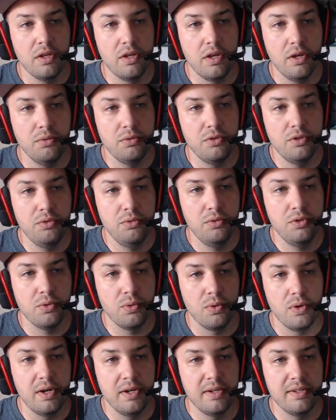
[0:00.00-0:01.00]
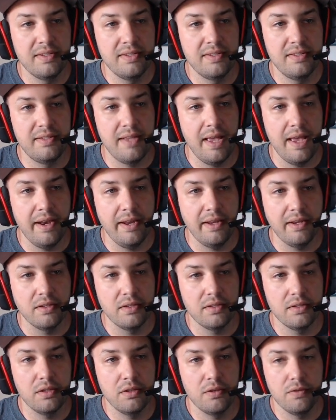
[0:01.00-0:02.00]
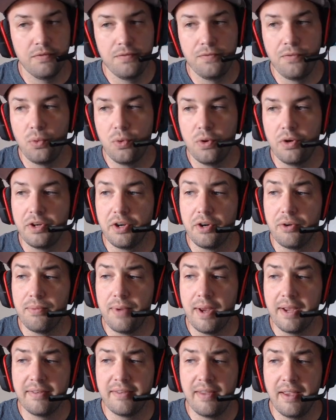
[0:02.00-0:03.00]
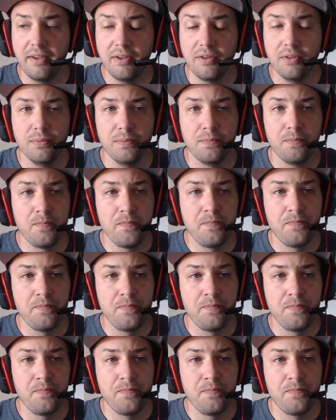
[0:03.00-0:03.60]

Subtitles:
Go to your settings for your rectangle.